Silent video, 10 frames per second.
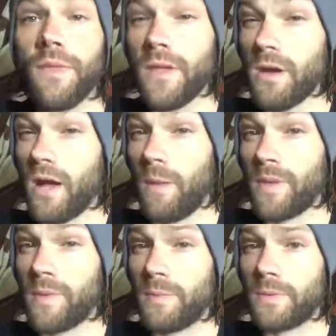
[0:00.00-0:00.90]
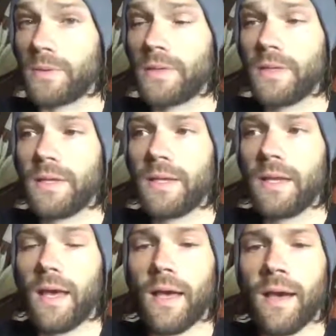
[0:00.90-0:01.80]
you're helping people.
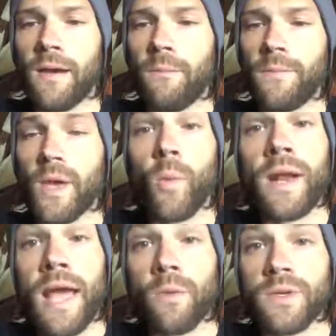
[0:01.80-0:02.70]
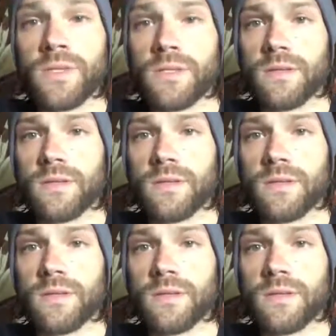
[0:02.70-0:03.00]
And when we were